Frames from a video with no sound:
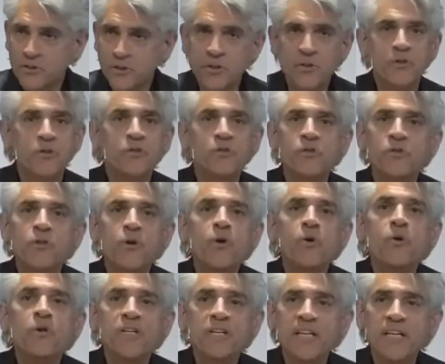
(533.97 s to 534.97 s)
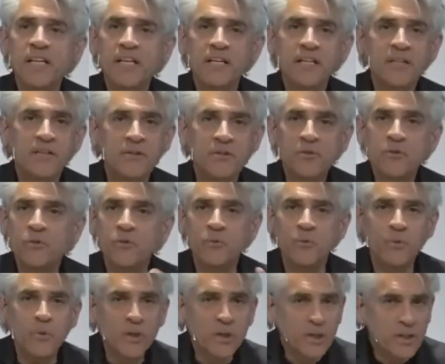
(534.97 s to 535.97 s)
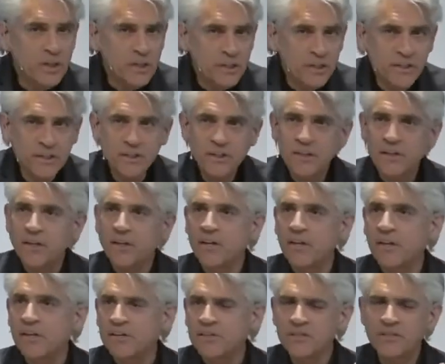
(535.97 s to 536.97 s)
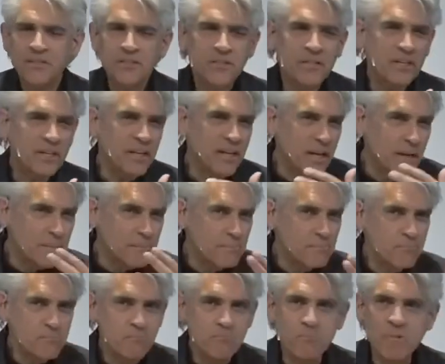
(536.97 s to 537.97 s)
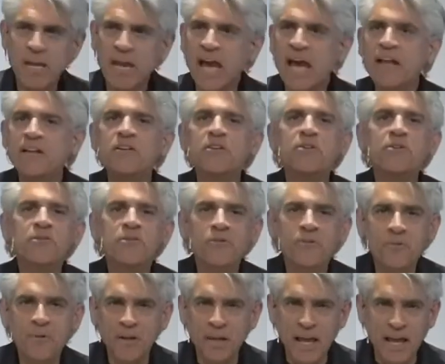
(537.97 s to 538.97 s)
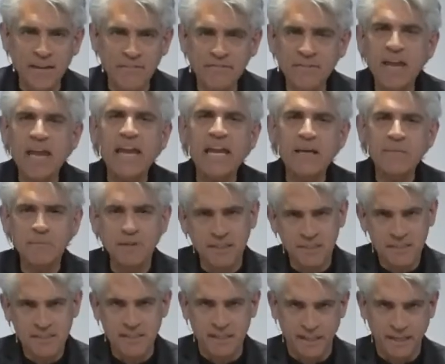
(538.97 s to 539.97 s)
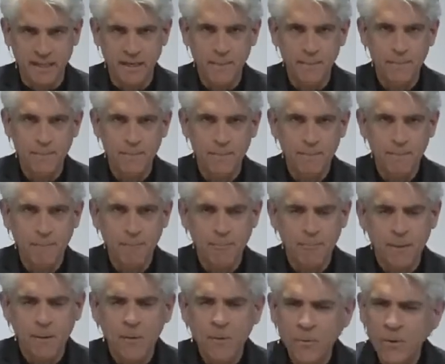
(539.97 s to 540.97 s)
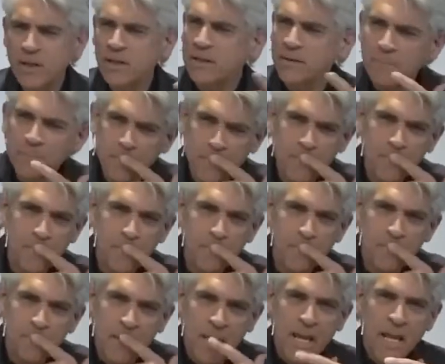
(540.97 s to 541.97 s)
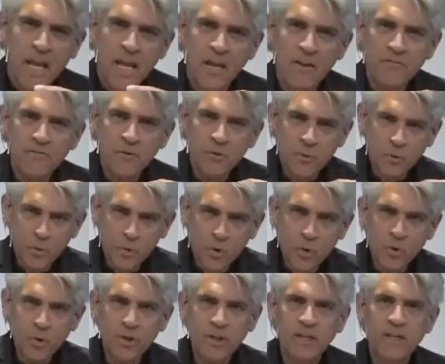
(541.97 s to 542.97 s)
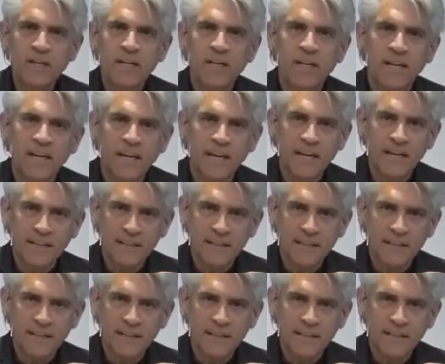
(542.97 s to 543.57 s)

There's no need to work. You're just going to meander through life aimlessly. Well, if you look